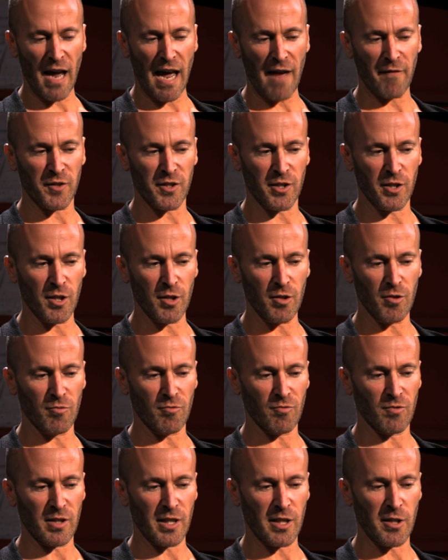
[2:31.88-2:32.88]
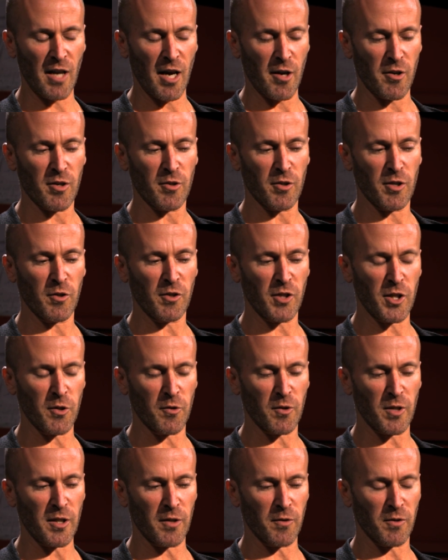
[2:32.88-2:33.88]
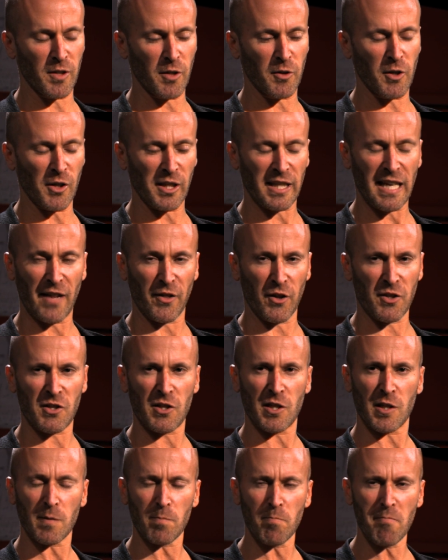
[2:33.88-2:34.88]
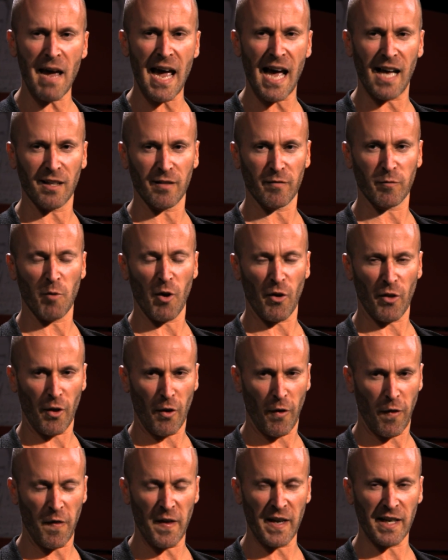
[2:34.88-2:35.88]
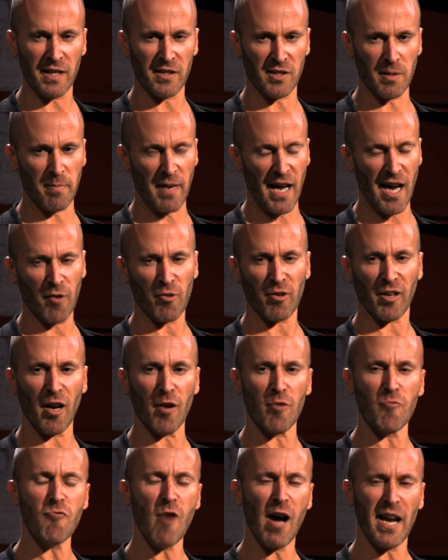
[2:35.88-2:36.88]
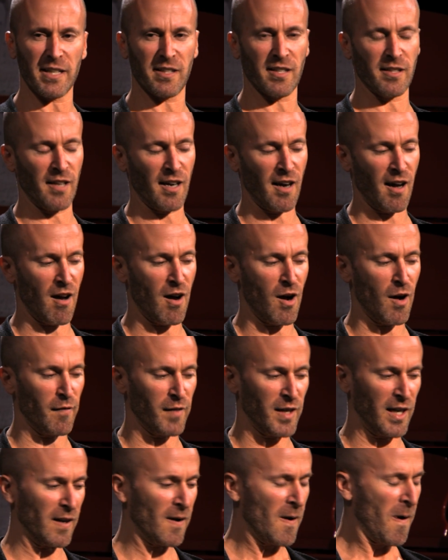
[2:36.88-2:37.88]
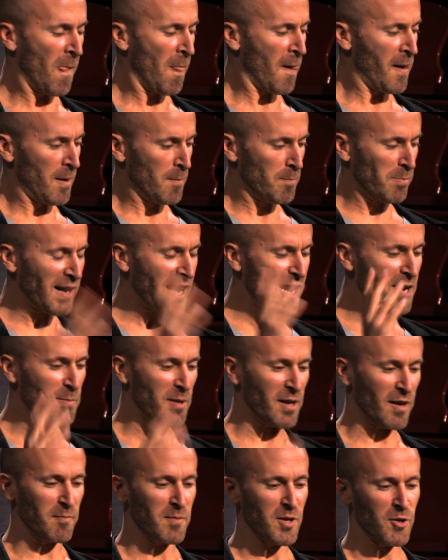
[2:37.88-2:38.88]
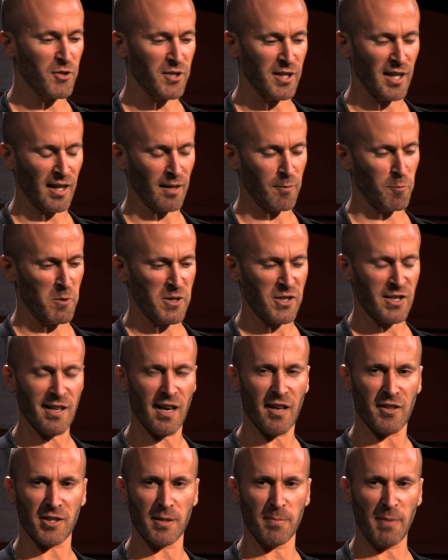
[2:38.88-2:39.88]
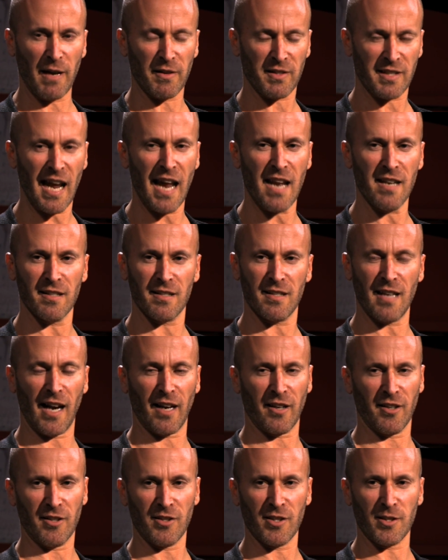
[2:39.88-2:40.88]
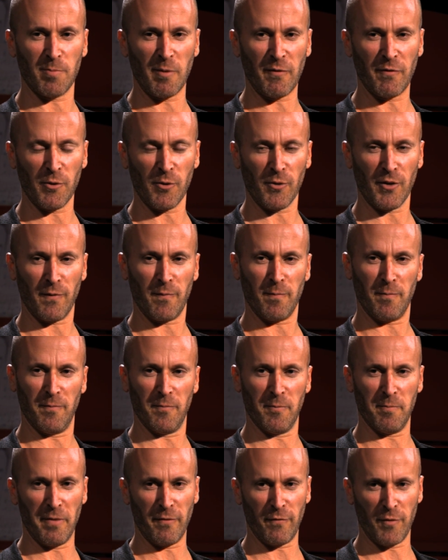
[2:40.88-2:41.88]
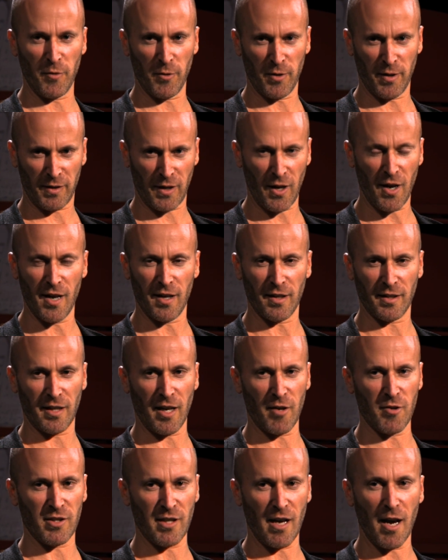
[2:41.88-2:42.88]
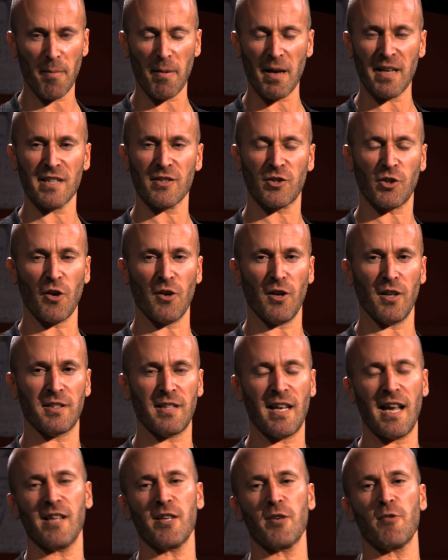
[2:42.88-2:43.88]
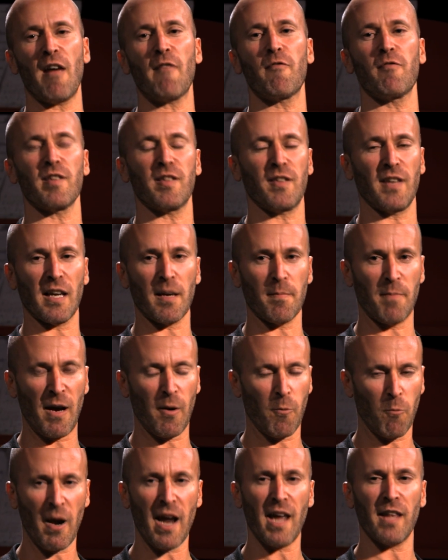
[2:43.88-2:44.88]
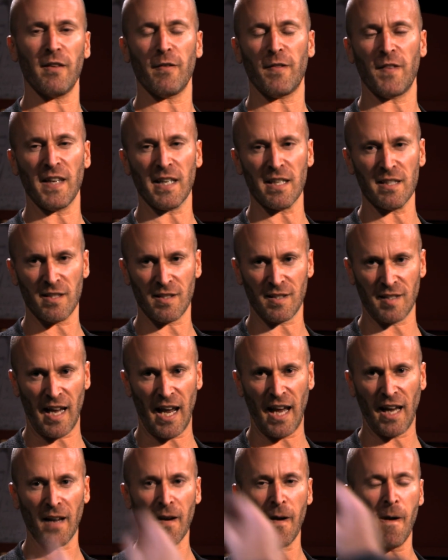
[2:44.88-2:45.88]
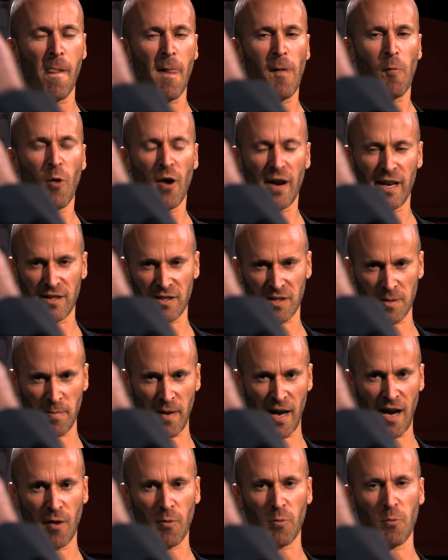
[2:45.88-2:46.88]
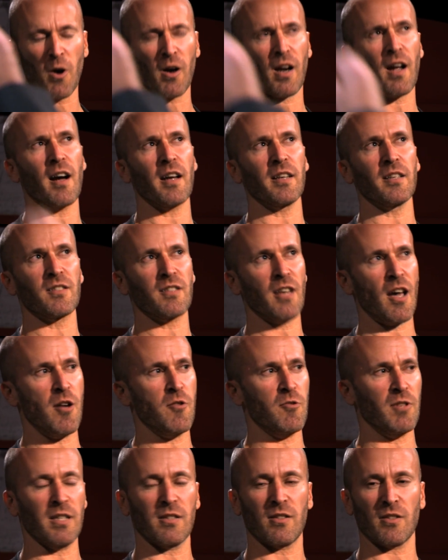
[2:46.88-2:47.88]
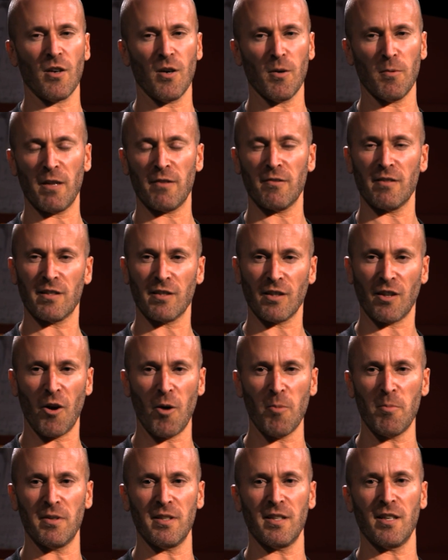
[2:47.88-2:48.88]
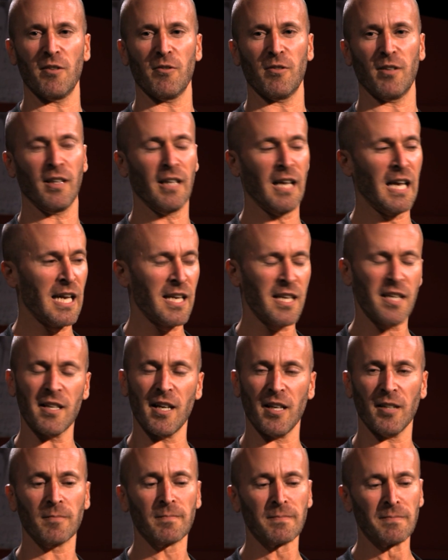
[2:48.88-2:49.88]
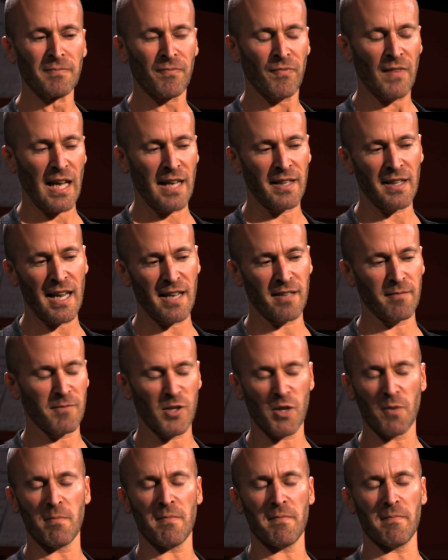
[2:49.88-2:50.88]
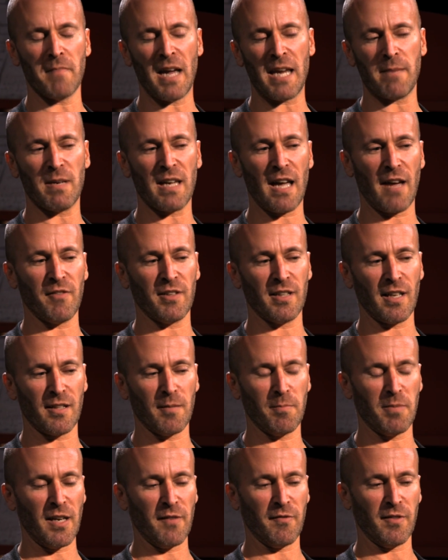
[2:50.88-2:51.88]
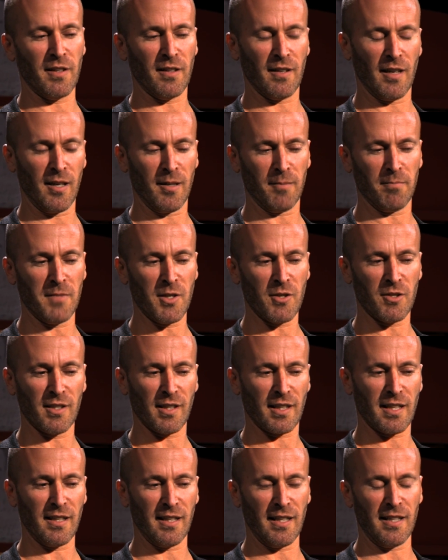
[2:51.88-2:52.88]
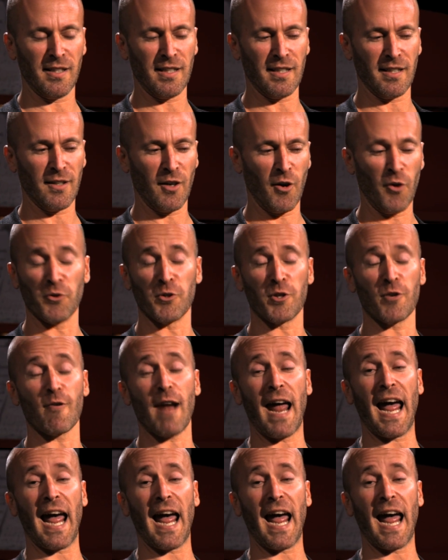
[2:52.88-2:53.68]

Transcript: have to, you know, you, you, you, you've got to get the smell of what the thing is about, go right to the heart of it, play a bit of music which lasts about 10 seconds before the, before the curtain goes up, and it's got to tell you everything about where the thing is set, what it's about, what kind of tone it's got, whether it's a comedy or, you know, and then you'll maybe have another bit of in, um, music in the entre